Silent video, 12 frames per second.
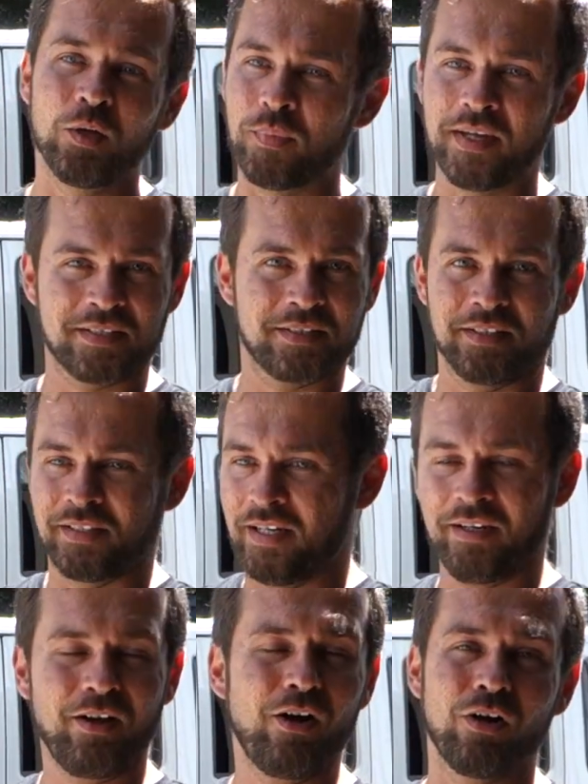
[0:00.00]
Basically get
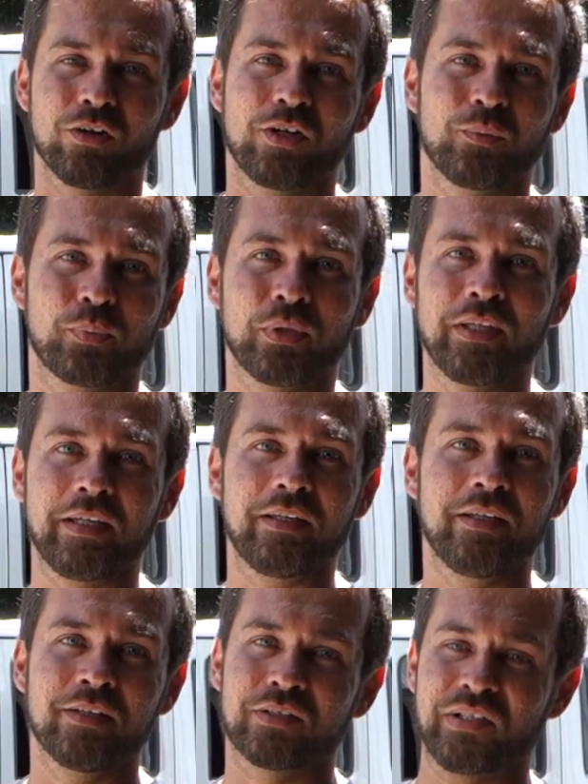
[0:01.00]
it all complete,
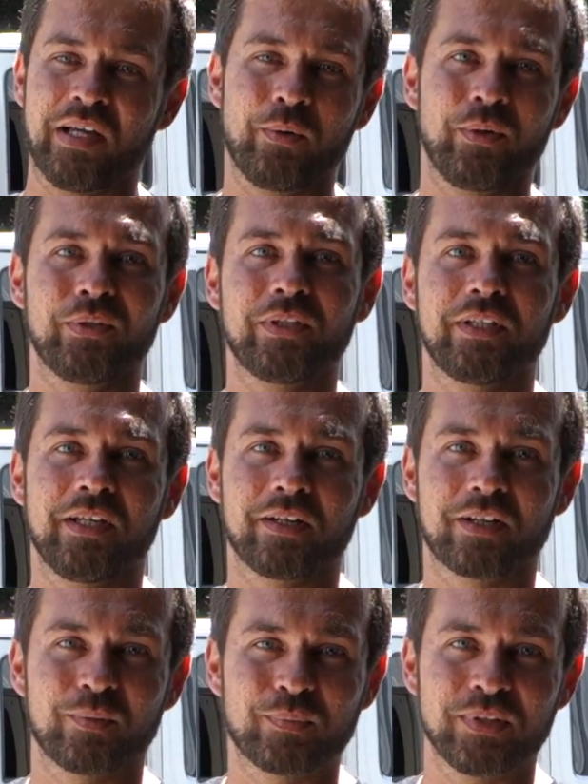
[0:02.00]
so that way we can get a
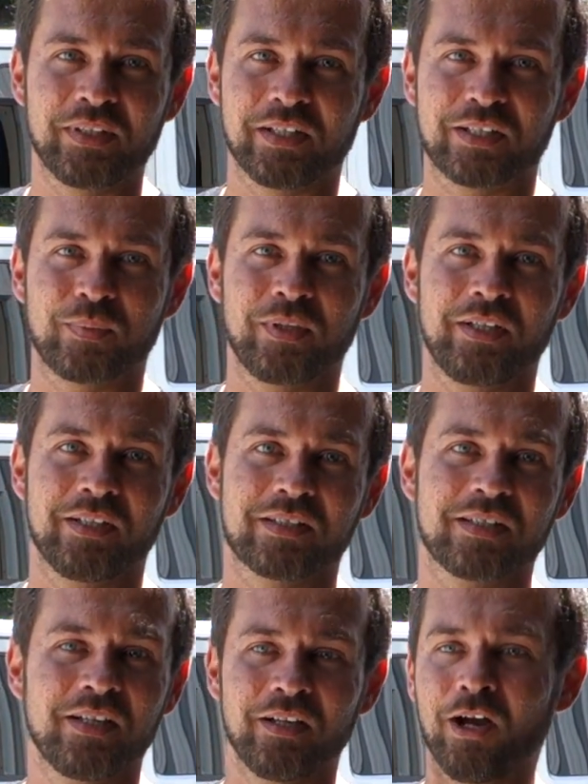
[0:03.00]
complete
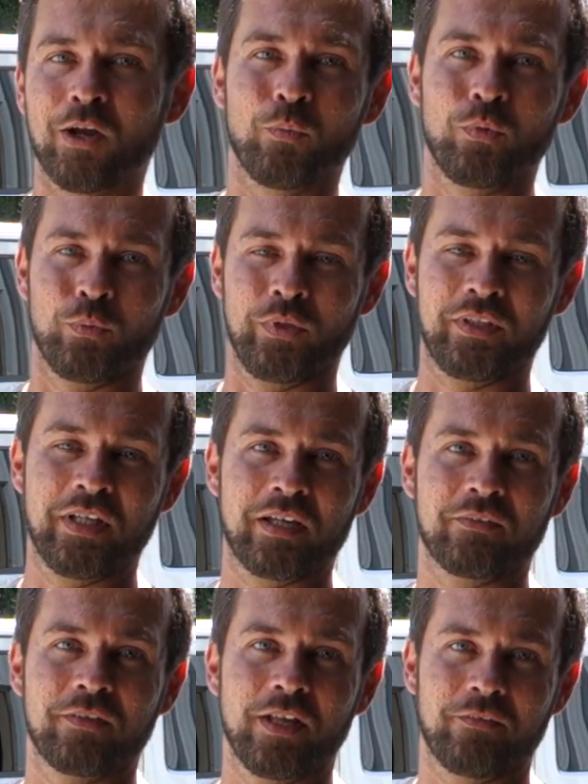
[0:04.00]
experience, on when we take
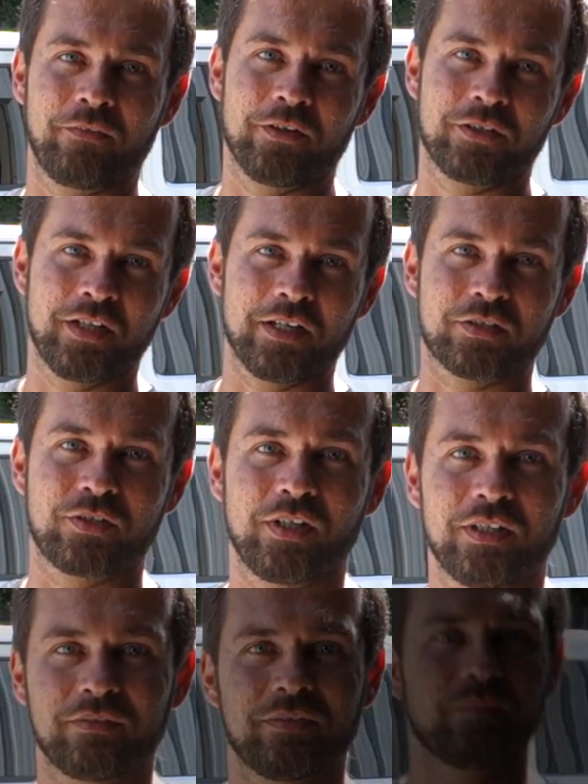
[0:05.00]
it for that first test drive.